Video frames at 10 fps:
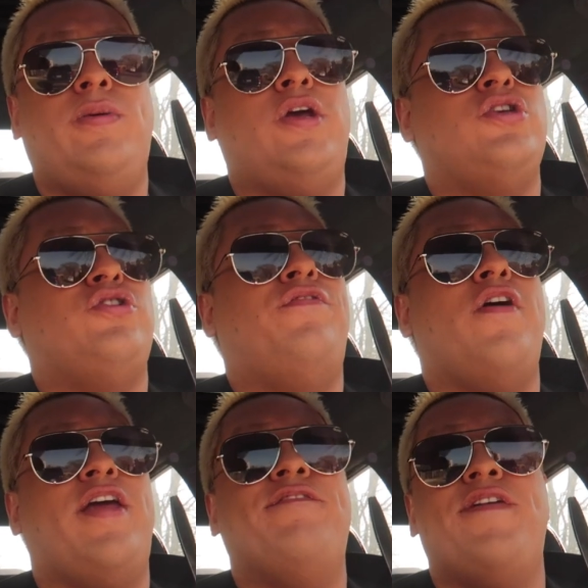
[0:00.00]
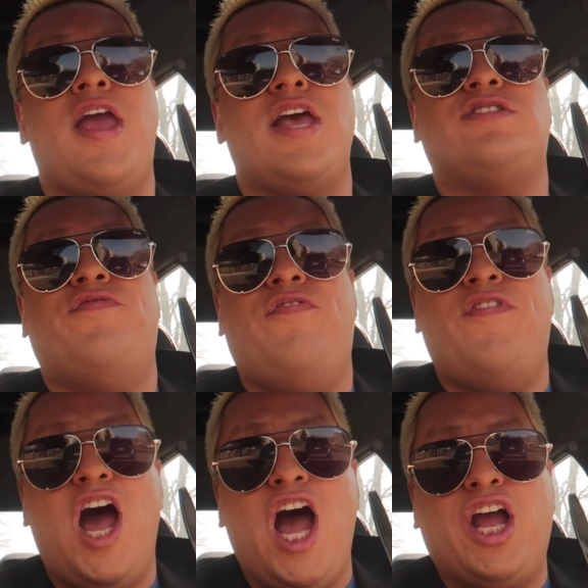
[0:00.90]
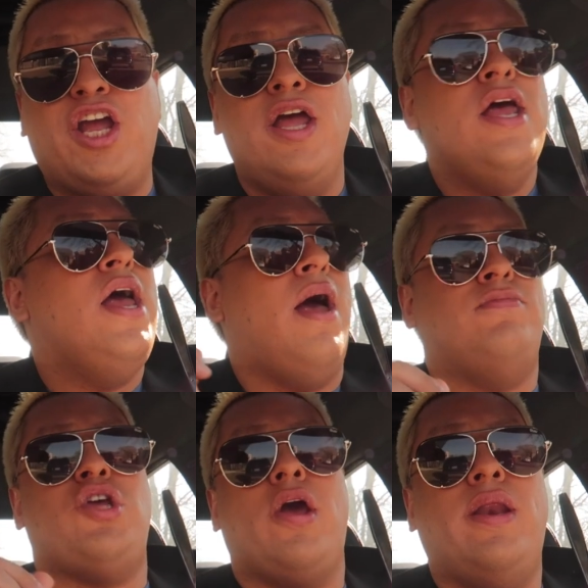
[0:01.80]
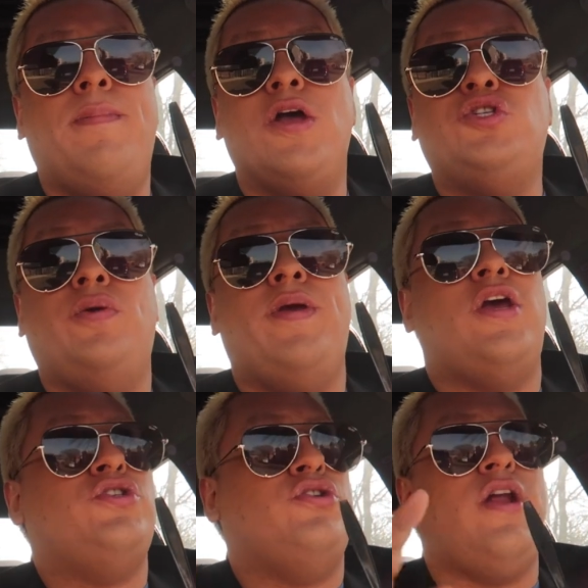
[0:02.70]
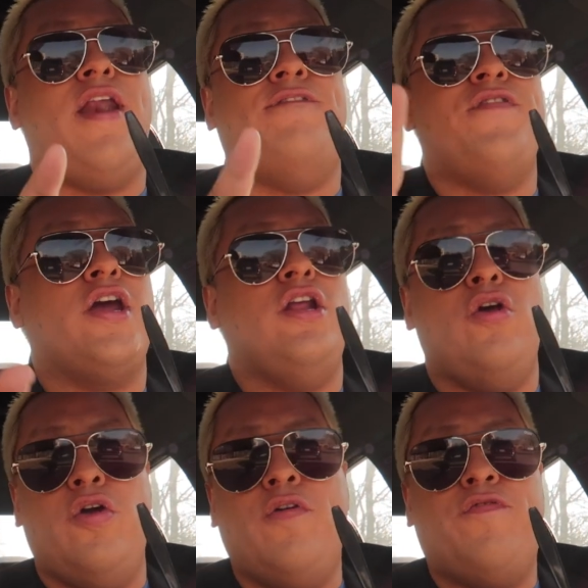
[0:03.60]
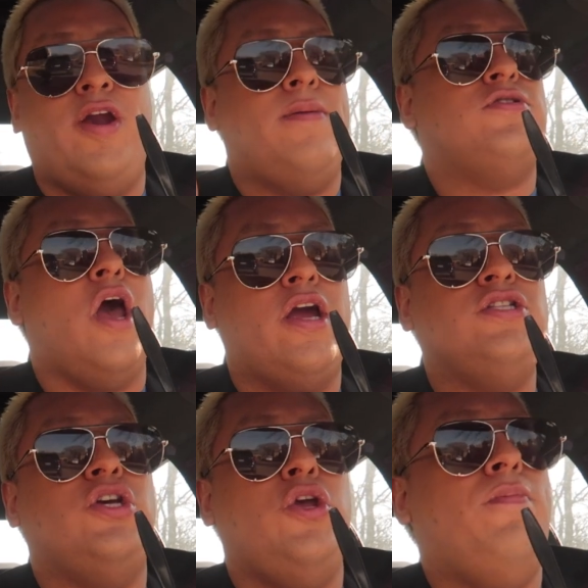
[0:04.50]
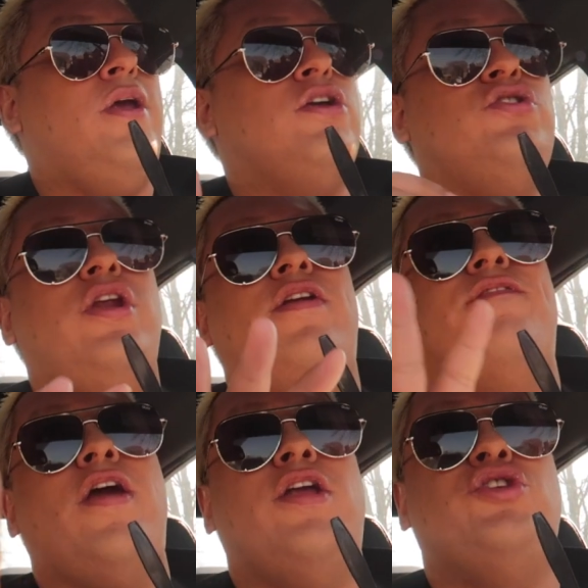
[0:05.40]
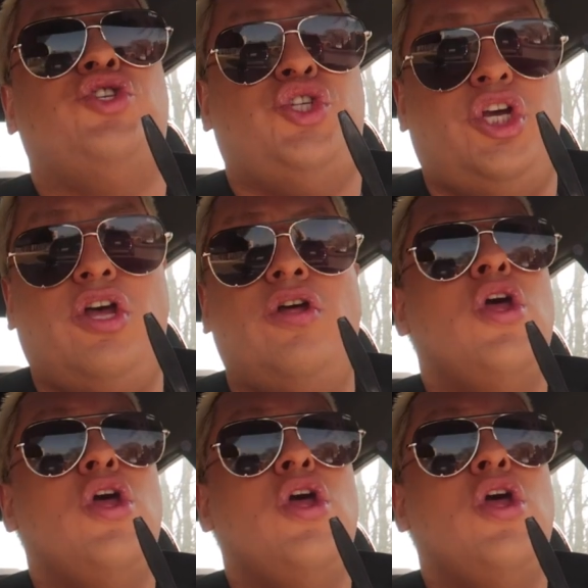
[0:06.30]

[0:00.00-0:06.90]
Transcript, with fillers: you because you're fucking fake as fuck. I'm talking about you because you're not a fucking loyal friend. I'm talking to you because you need to fucking chill